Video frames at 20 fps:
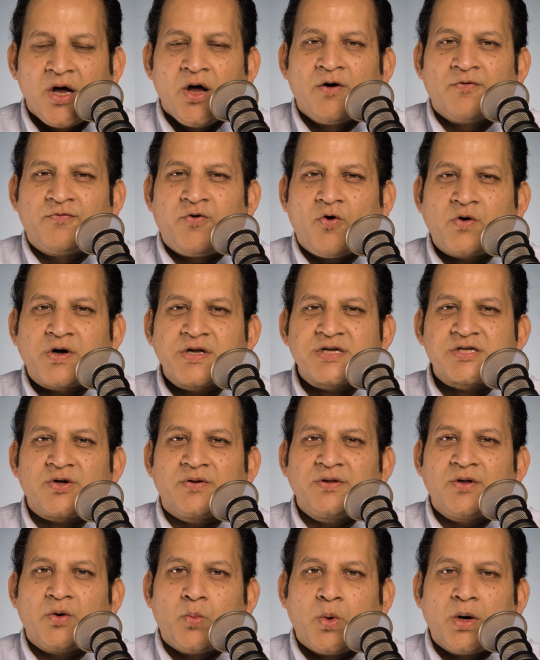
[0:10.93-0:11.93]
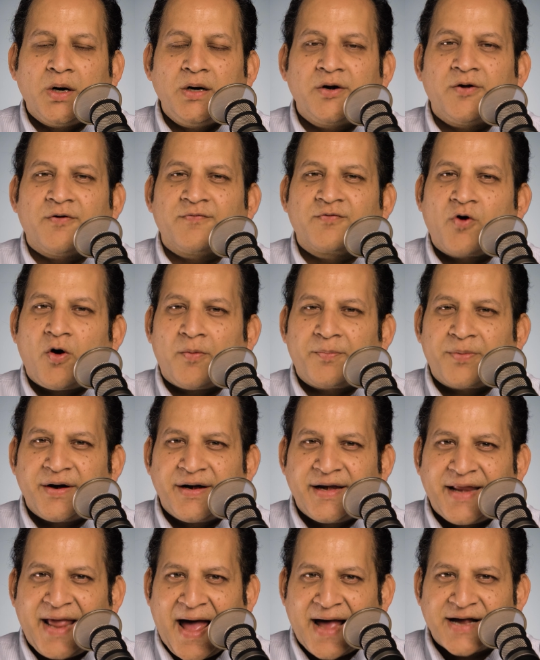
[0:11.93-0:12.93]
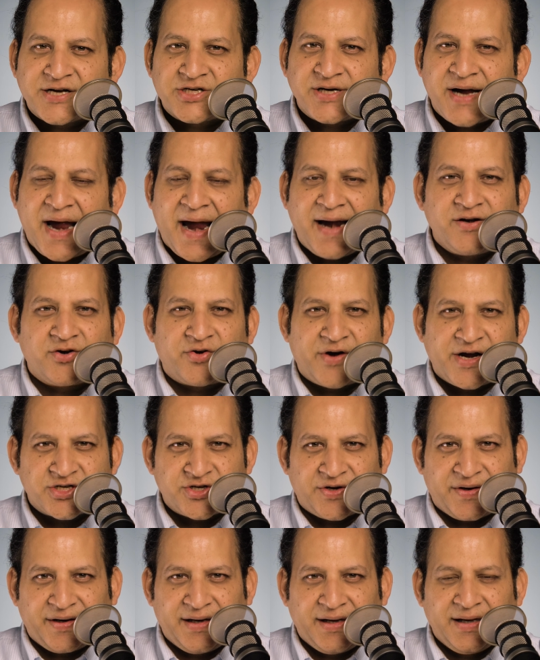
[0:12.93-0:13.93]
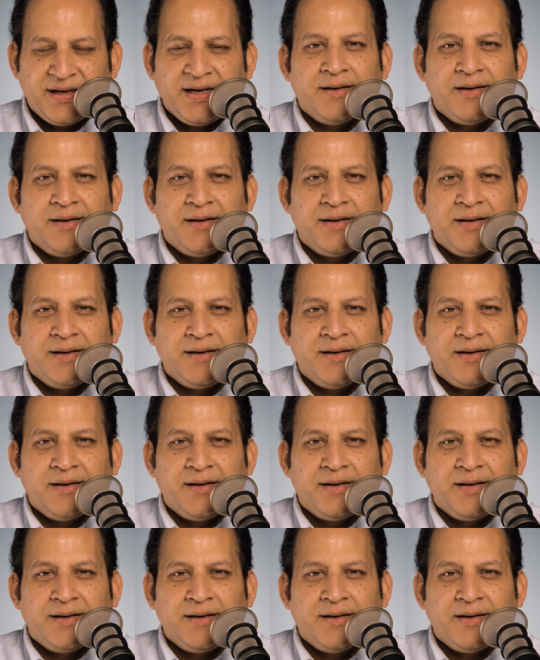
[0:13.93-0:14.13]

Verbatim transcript: focused on the world of corporate cash and treasury